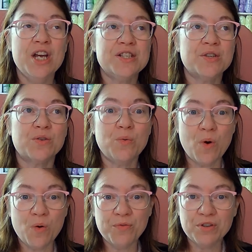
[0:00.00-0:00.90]
So go
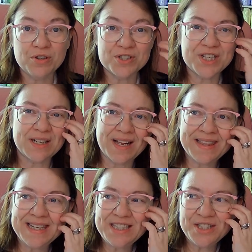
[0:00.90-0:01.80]
over to her channel. I
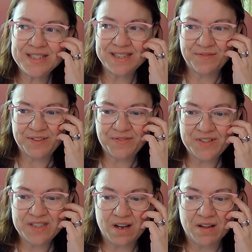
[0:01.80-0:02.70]
think she said
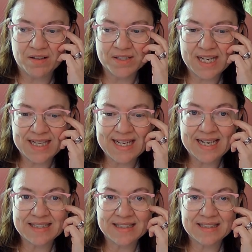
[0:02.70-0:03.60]
$50,
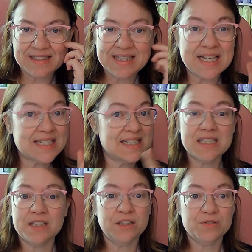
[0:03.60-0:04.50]
and that doesn't
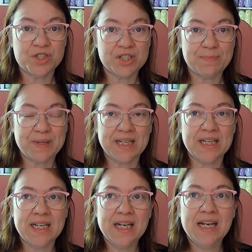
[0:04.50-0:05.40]
include shipping.
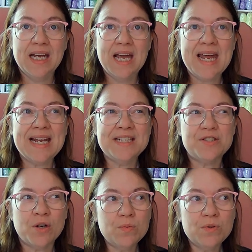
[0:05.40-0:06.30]
And I
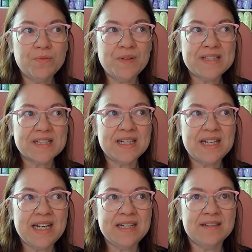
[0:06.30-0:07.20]
don't know if that's
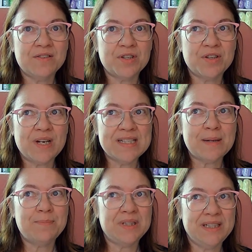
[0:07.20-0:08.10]
Canadian or US. I
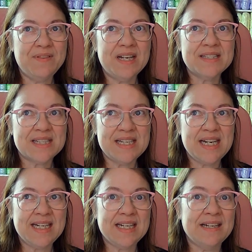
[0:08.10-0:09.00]
believe that's Canadian.